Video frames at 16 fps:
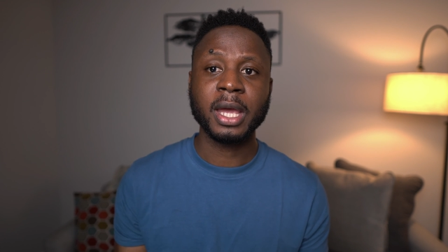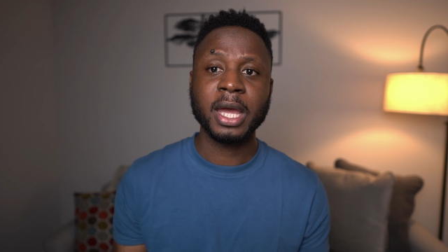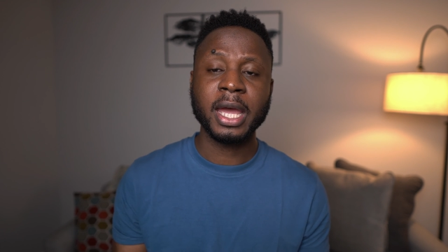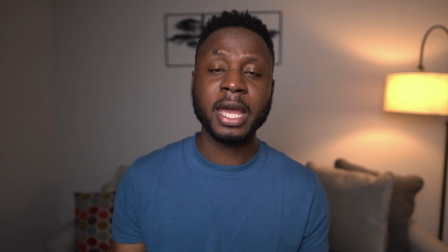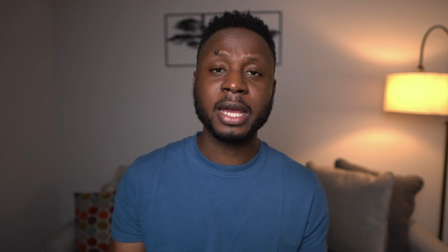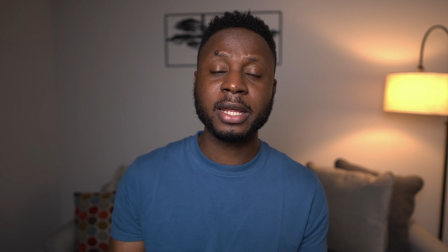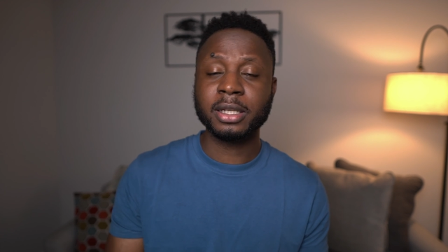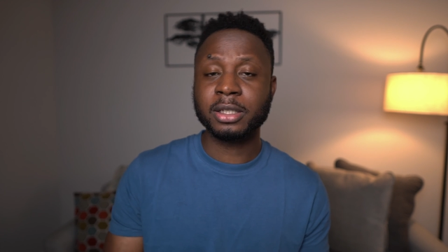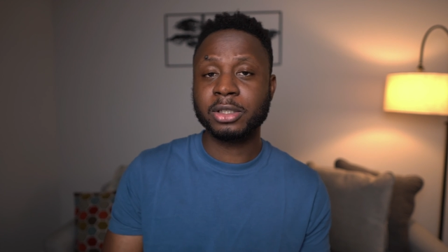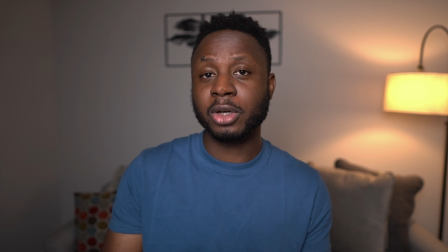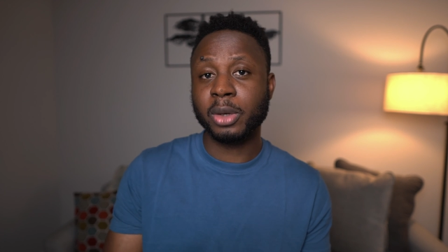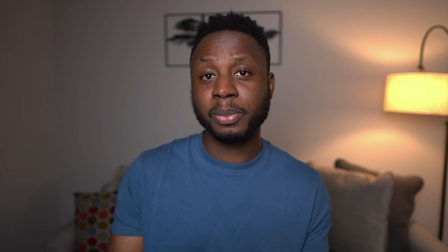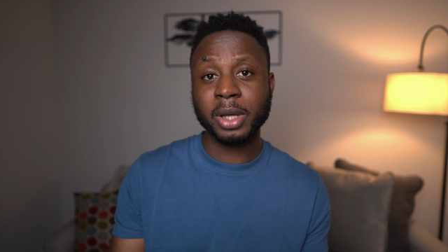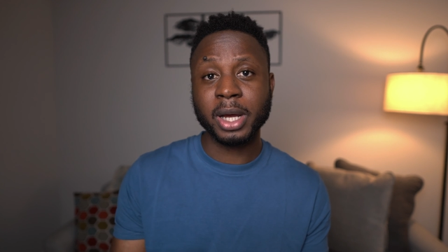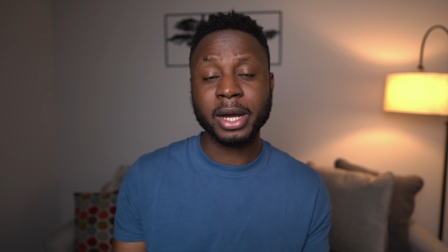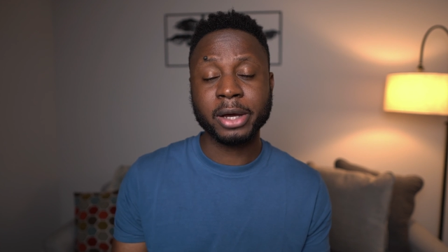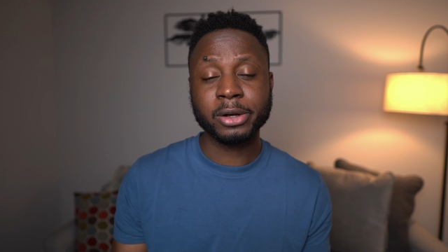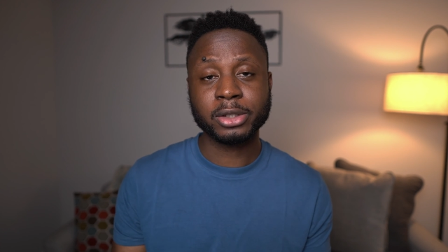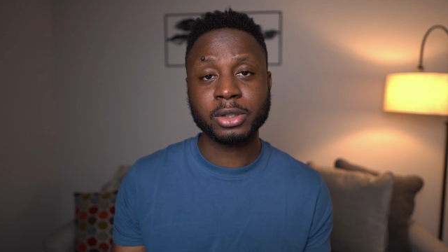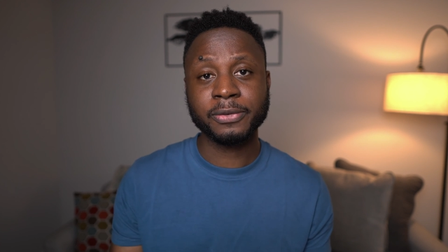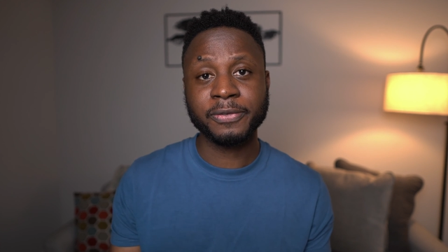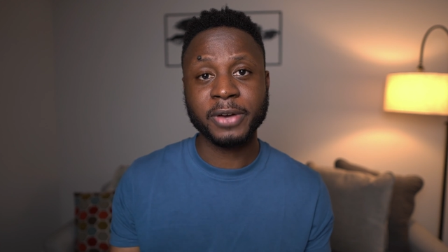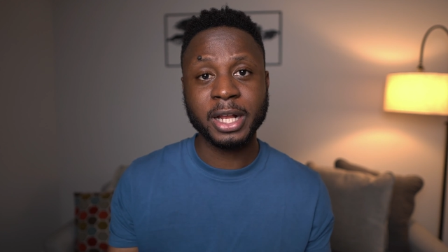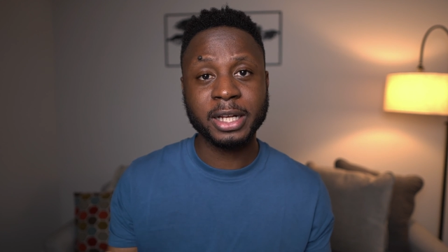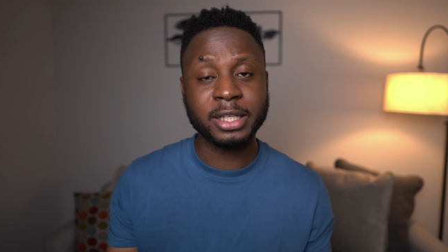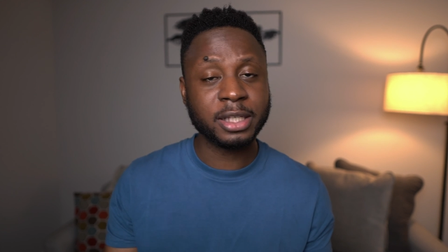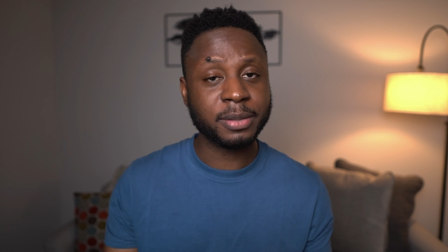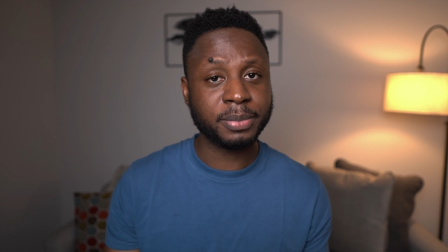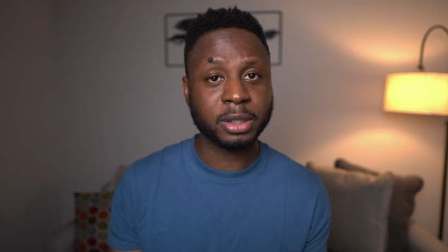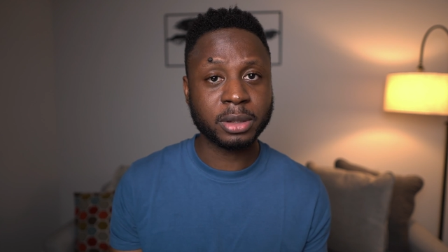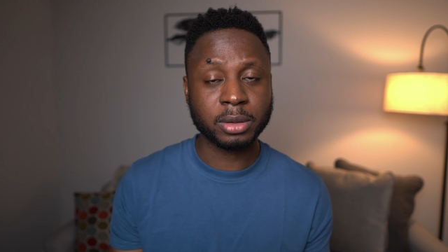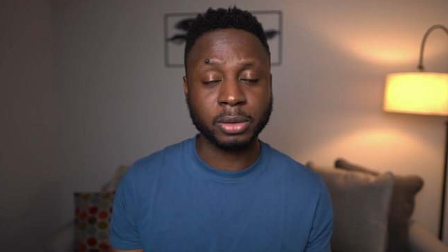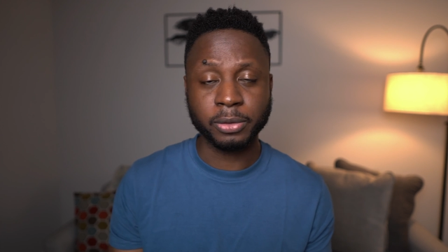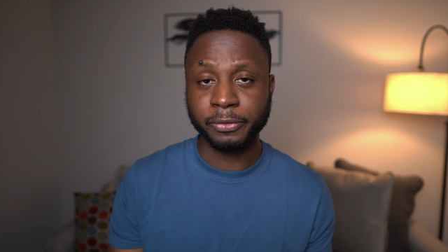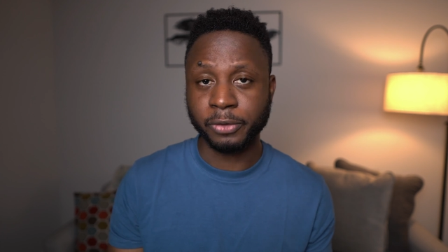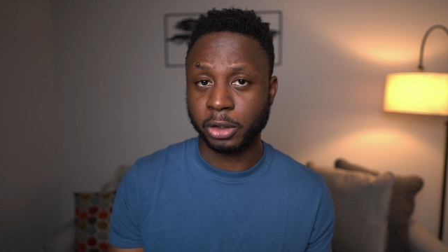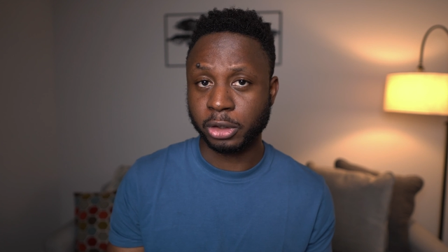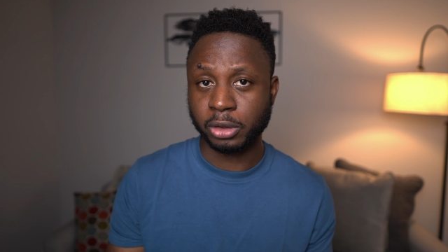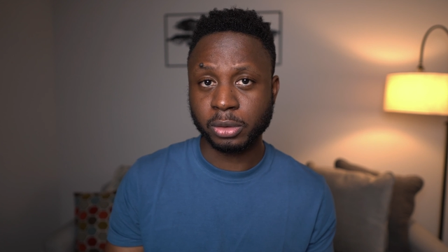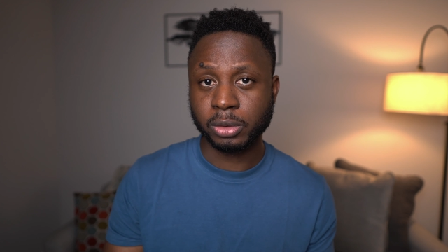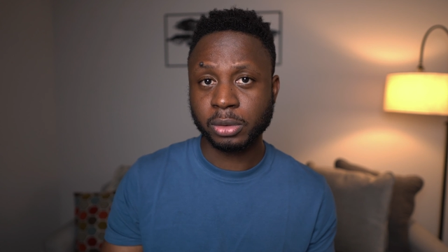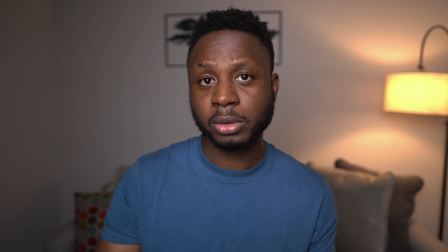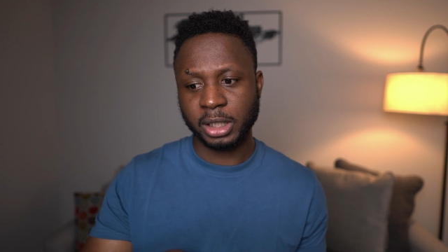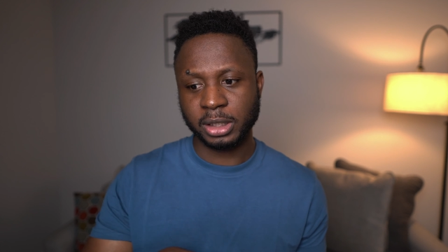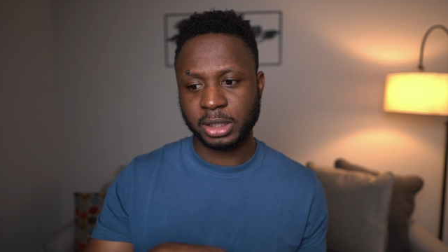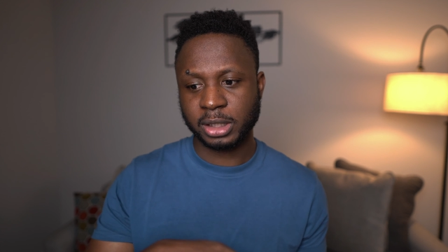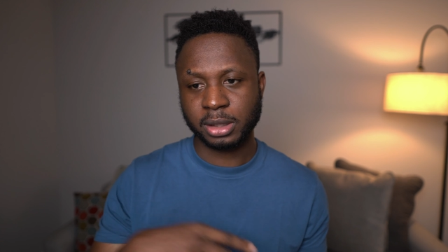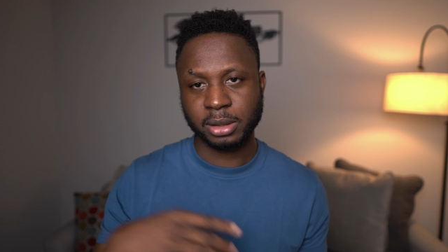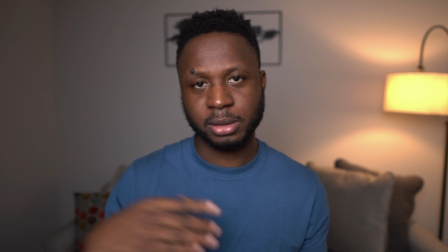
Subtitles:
And your employer can also file EB2 for you. It's